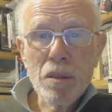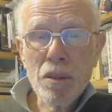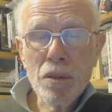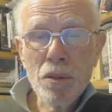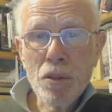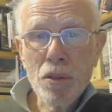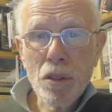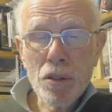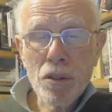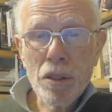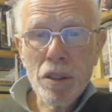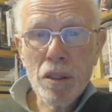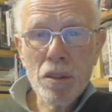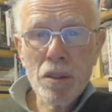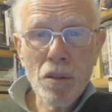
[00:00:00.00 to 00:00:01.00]
new
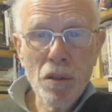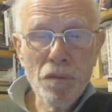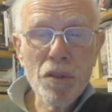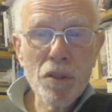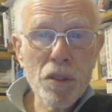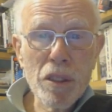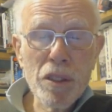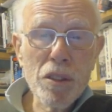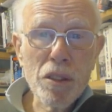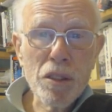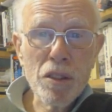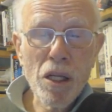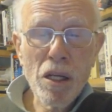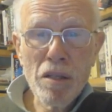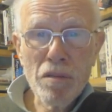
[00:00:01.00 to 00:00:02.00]
crossing is obviously to
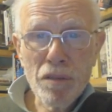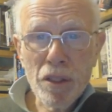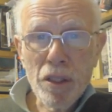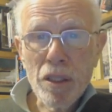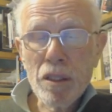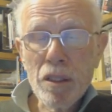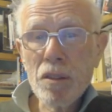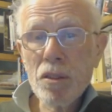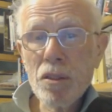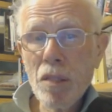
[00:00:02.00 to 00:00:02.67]
divert